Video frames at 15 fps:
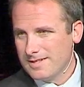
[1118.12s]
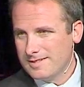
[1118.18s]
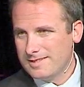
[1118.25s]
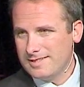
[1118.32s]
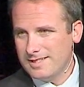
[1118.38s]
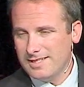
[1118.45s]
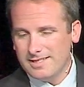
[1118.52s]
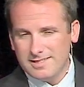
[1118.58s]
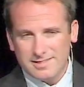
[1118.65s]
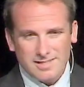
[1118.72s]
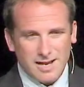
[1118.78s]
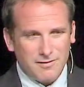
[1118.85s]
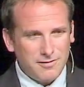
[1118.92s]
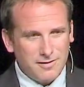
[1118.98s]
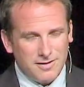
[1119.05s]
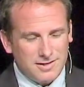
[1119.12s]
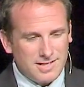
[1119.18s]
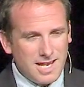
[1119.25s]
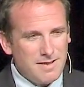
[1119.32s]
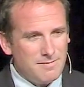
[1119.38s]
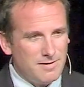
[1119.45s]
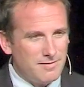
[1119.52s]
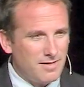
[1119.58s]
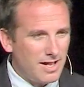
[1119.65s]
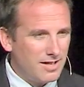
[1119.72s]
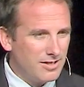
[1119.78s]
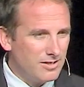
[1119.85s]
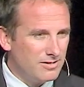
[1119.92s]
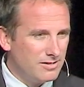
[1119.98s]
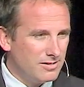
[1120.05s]
Sin is not for entertainment
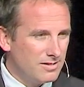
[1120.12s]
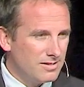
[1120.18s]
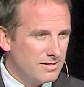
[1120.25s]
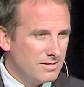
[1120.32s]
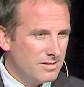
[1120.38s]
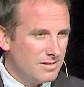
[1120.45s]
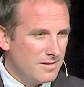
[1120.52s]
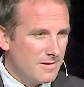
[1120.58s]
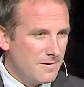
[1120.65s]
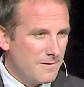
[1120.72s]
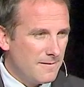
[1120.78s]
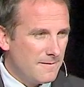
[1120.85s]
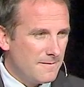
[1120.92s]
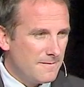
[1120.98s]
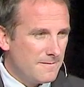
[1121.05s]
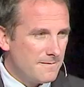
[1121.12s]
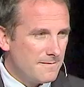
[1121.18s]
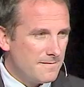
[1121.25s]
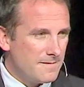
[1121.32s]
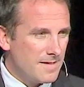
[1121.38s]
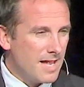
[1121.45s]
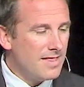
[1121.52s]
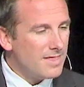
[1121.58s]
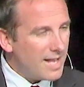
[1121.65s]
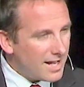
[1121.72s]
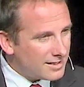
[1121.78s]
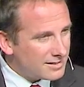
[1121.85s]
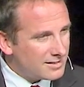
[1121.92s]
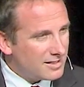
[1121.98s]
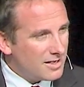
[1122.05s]
value. And
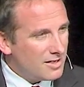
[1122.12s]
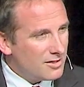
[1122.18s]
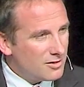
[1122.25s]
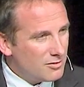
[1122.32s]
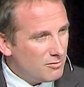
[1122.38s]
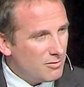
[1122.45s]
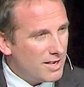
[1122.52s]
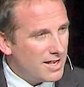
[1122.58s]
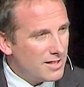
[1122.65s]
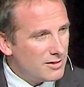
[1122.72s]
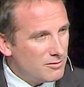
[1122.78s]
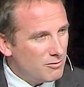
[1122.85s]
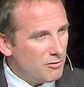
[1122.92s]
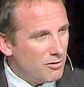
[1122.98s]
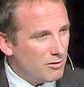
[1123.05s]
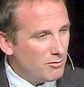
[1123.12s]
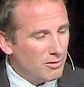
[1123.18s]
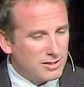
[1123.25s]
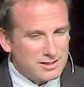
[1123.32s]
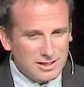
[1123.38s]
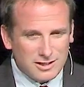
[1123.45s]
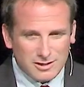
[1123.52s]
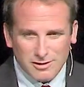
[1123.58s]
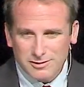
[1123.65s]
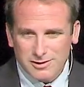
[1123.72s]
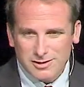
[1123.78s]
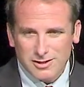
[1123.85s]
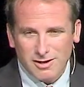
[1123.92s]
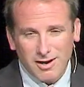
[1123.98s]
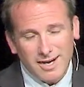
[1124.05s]
that's the way the war works. It
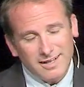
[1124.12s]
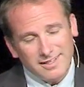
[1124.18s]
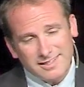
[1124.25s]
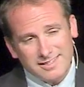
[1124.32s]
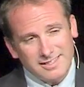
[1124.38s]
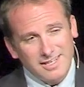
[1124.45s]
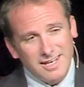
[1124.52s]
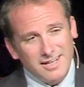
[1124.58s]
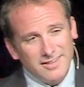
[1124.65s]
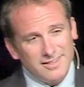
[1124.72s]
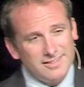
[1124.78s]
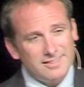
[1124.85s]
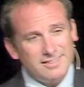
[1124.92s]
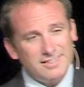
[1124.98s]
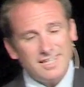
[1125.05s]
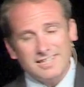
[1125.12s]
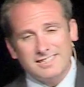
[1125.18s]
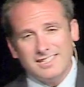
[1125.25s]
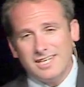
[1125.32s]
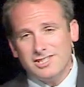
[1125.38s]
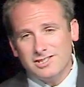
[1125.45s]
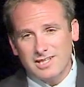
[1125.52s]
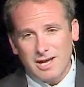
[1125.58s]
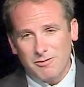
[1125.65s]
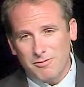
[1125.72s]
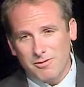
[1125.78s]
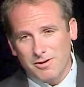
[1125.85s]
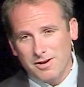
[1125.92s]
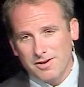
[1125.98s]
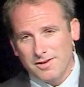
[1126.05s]
goes into your heart. And listen, this is the next stage of that
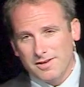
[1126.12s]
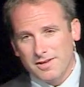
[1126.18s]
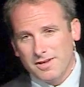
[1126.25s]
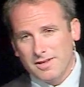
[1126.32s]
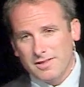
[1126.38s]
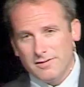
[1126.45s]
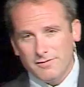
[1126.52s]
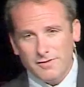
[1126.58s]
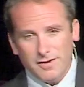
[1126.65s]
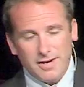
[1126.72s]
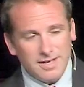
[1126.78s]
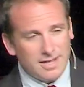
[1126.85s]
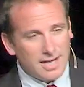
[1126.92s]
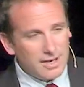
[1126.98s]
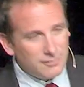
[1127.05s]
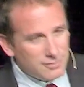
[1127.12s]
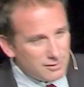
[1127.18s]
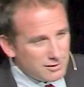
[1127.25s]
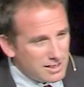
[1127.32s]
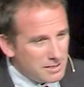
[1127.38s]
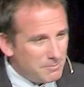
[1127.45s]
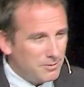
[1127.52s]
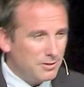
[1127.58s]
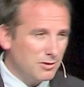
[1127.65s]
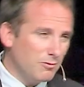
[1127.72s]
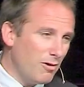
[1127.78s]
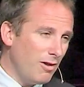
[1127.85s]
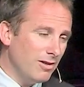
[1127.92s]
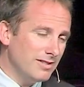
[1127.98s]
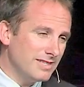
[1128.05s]
war. The very knife that you keep on your
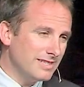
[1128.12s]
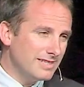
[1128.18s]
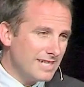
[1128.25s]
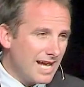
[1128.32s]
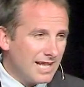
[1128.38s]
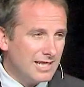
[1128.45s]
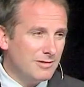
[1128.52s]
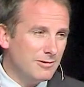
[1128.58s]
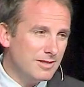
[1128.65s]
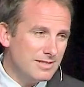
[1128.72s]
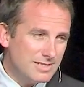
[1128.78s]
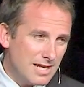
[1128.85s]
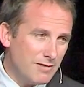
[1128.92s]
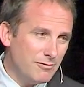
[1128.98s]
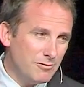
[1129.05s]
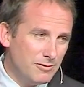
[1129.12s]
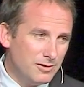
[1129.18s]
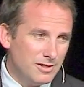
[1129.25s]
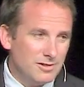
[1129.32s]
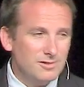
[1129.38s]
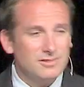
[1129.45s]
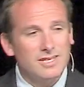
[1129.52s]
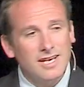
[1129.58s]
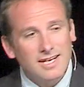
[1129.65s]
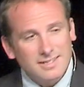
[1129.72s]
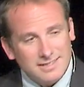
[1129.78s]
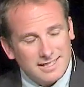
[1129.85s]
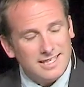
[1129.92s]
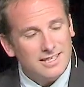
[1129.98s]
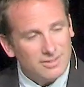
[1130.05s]
wall is exactly what the devil will use
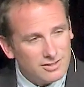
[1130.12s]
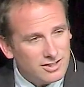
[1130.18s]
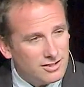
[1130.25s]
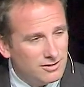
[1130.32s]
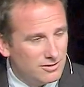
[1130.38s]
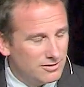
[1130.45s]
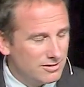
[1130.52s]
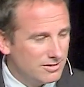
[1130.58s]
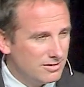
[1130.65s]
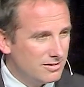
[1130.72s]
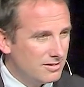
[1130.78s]
to kill you.